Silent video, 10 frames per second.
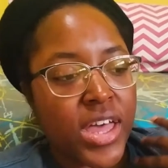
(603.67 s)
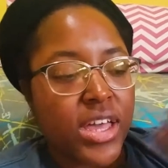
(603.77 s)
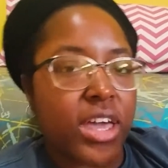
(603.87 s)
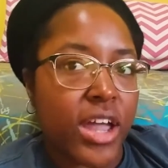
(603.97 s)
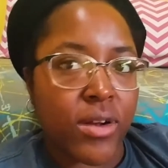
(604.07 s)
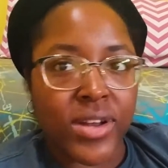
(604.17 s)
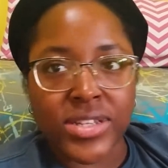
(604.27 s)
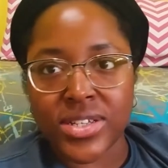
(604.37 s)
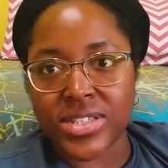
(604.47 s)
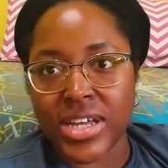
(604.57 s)
Kara is
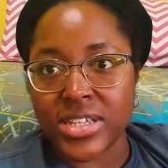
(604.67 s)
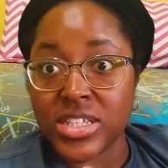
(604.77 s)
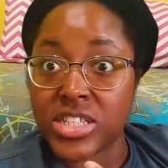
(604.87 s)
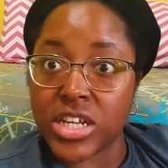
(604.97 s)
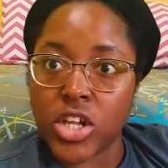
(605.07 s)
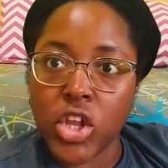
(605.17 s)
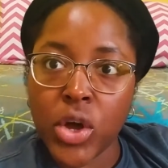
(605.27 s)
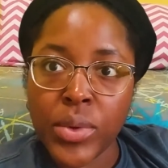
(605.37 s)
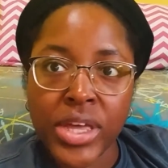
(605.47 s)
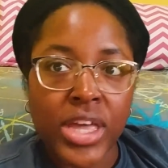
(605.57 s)
excited to see
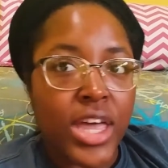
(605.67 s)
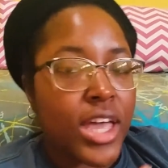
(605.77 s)
Chloe.